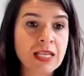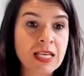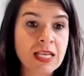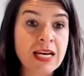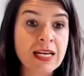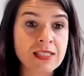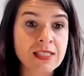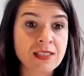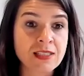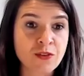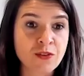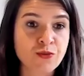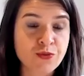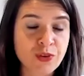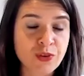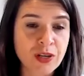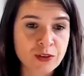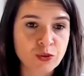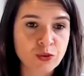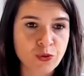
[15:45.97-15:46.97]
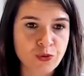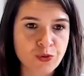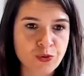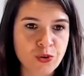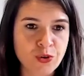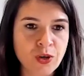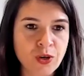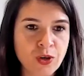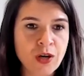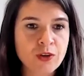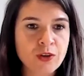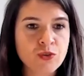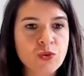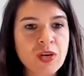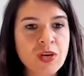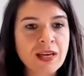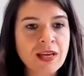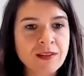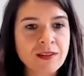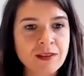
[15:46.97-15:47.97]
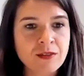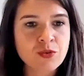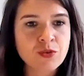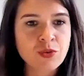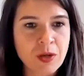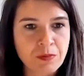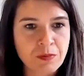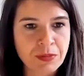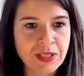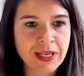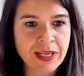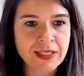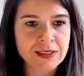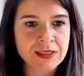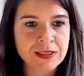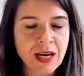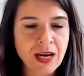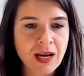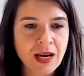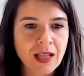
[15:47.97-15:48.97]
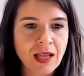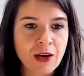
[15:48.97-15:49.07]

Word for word: there is in front of you to get into a place.